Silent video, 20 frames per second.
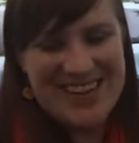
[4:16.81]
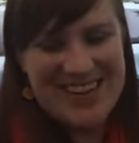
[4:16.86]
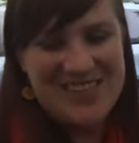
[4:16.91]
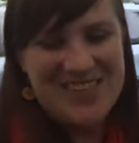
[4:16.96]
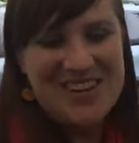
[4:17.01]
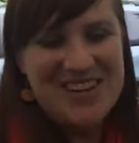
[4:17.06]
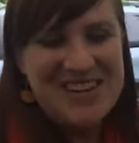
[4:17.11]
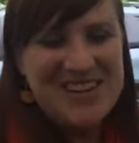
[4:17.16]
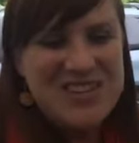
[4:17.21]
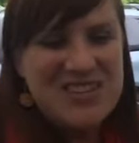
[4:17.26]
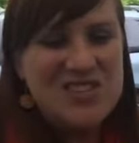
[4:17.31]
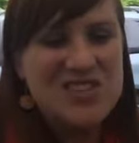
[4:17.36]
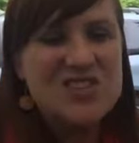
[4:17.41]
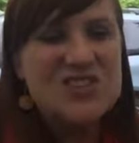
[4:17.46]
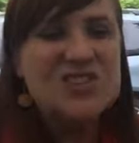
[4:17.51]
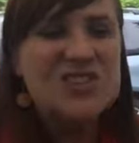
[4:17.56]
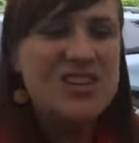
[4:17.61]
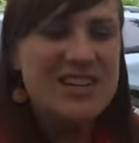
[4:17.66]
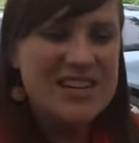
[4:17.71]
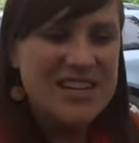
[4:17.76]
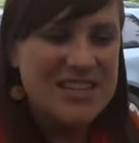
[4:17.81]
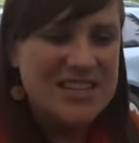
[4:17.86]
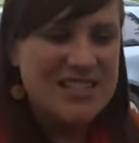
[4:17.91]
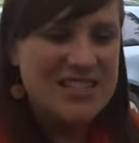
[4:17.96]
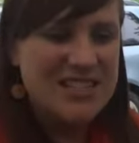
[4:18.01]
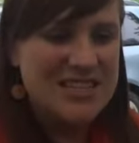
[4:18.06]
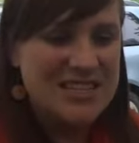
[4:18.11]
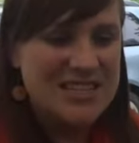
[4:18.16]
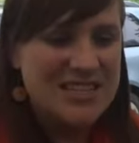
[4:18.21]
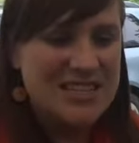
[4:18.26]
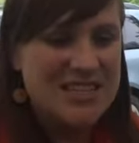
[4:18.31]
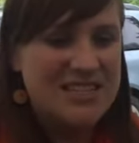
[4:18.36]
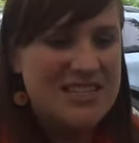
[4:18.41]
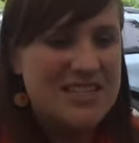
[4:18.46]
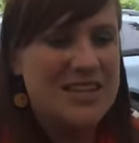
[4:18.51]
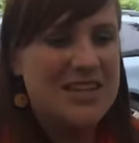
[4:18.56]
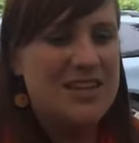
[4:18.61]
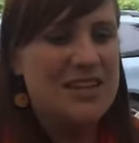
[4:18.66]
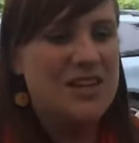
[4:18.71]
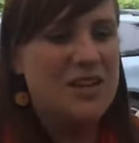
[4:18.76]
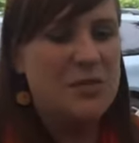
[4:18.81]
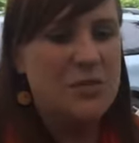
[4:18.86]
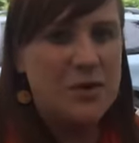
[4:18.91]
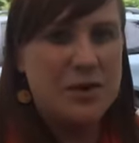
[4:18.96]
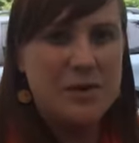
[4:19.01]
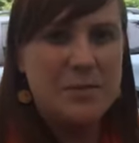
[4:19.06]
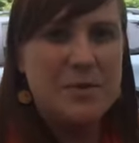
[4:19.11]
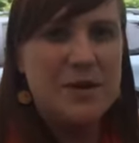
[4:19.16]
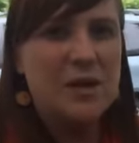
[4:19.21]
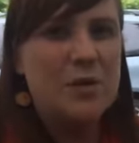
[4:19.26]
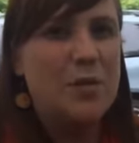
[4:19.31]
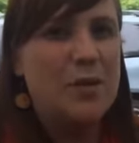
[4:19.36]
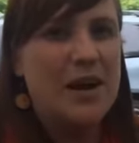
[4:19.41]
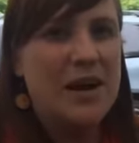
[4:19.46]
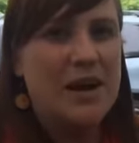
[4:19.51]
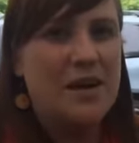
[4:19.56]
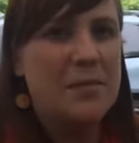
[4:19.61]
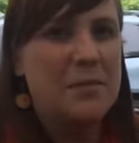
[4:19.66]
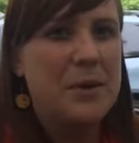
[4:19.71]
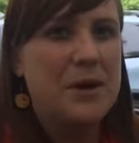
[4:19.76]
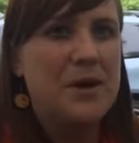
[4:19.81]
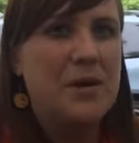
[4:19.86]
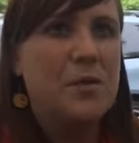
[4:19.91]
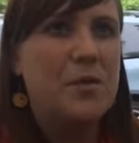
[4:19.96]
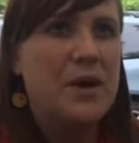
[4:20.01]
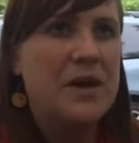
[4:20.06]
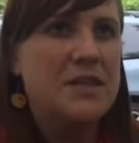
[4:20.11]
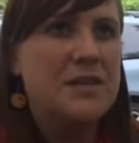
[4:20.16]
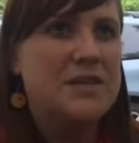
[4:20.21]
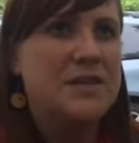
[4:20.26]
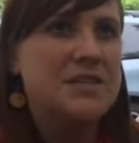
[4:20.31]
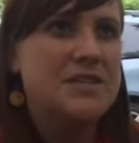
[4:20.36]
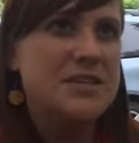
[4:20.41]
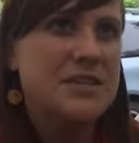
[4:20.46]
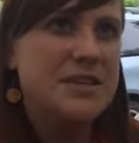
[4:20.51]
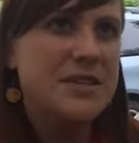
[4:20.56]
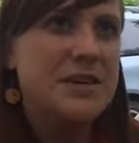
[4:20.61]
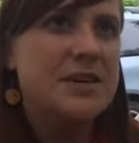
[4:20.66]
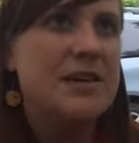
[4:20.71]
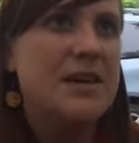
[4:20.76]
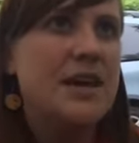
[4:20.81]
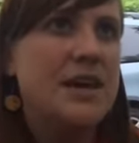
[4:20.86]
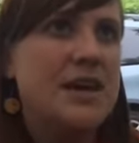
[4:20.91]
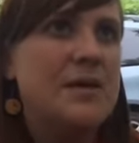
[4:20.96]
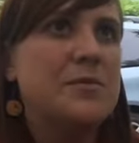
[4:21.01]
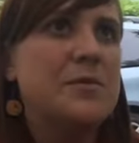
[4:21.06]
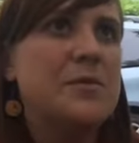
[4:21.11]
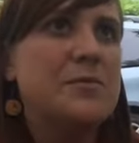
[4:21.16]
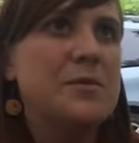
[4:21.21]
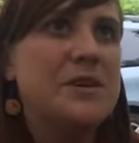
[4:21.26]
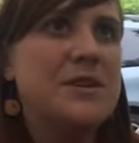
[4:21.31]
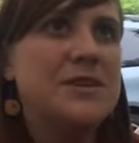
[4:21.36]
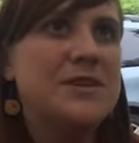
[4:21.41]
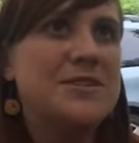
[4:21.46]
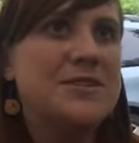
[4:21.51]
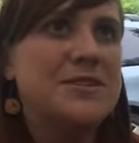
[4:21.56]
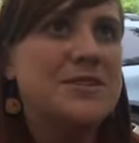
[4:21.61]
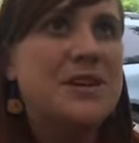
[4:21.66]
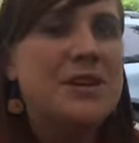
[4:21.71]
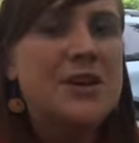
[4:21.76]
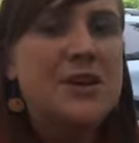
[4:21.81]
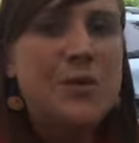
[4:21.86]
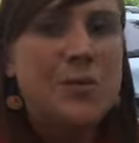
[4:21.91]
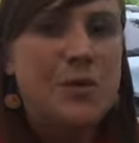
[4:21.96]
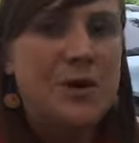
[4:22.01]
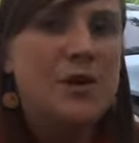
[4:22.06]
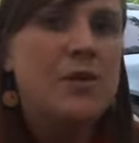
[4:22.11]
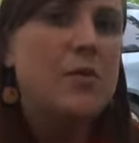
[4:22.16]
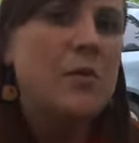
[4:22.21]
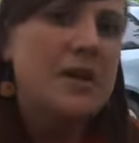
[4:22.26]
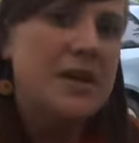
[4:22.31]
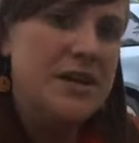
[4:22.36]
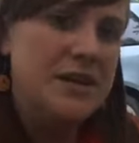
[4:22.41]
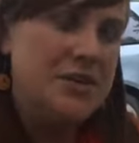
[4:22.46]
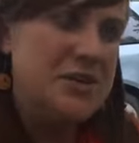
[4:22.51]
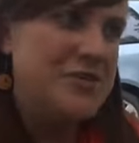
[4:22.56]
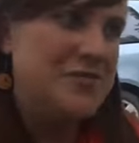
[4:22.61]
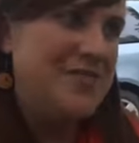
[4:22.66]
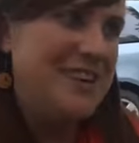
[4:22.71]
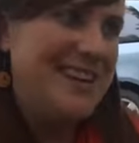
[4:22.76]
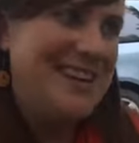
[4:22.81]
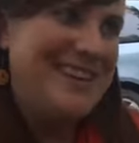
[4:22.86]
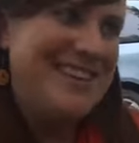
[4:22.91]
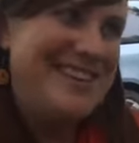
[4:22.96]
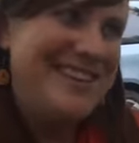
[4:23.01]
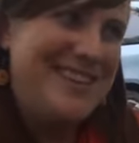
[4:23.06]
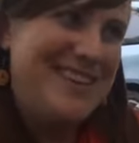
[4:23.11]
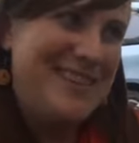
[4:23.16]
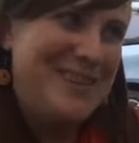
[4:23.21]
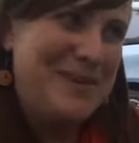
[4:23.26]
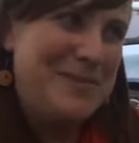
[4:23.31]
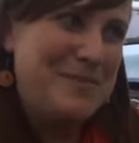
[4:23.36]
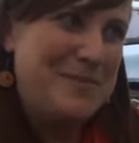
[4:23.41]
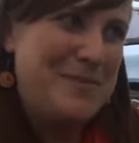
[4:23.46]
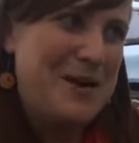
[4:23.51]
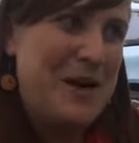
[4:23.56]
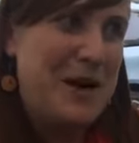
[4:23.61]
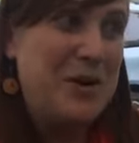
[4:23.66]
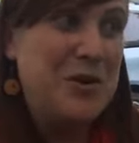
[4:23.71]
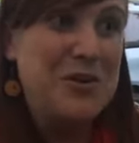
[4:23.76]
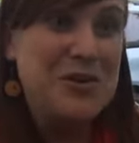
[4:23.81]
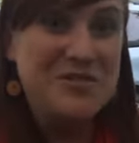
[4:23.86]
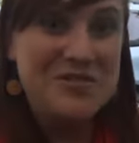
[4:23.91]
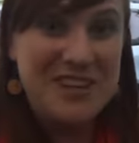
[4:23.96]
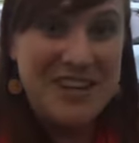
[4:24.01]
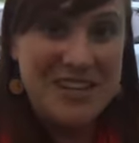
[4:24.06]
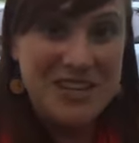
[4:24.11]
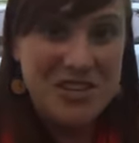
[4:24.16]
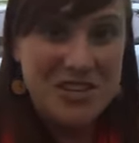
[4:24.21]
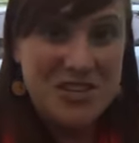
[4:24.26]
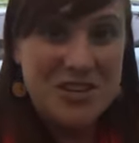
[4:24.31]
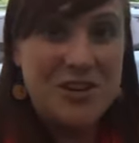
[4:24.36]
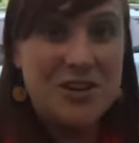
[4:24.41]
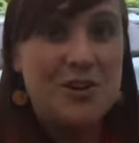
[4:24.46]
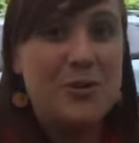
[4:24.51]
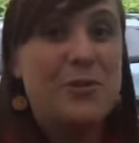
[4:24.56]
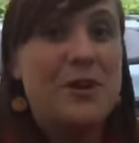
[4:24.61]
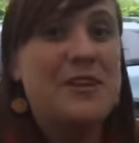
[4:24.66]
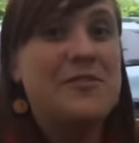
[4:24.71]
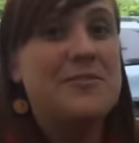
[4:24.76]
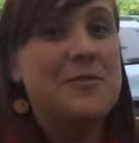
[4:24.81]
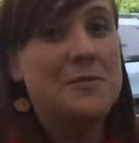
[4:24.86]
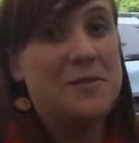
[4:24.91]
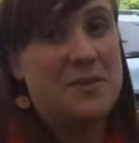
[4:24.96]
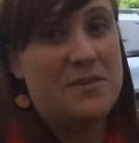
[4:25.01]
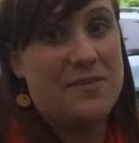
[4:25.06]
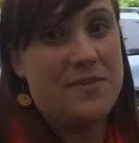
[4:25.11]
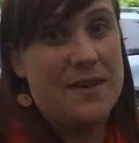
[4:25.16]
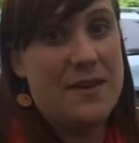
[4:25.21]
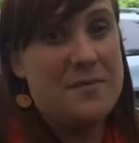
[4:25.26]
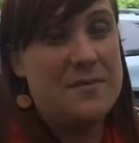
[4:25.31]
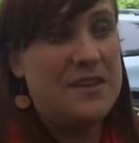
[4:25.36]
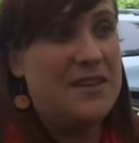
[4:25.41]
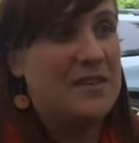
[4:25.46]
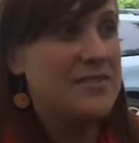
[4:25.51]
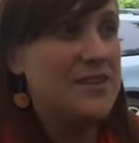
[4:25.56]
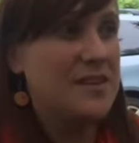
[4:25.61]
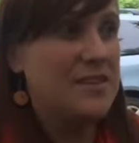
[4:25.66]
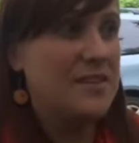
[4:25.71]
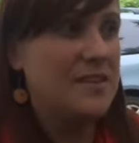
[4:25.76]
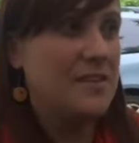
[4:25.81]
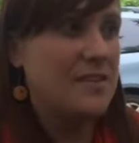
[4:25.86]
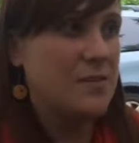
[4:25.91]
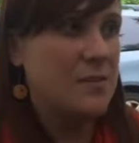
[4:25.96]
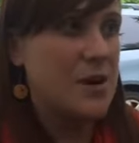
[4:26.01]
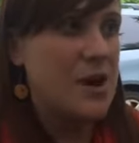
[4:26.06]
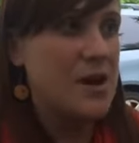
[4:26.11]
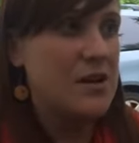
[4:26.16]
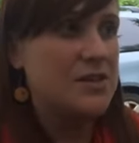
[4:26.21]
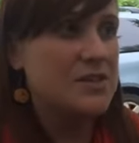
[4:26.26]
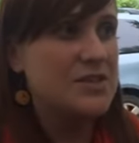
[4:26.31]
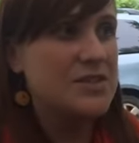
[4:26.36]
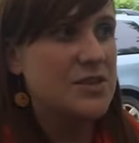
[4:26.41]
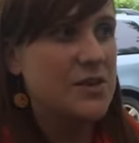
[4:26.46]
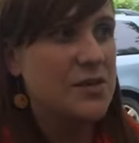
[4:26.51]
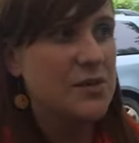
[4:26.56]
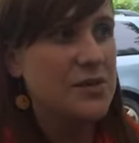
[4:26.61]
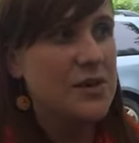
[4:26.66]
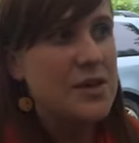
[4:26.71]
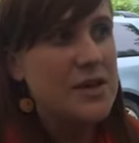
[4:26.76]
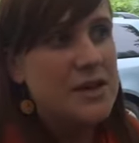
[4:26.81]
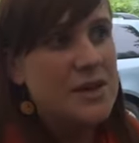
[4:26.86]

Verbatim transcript: um, so during nesting season, you want to be aware about whether it's a young animal because we don't want to intervene and take them out of nature or away from their family if nothing's wrong. So, so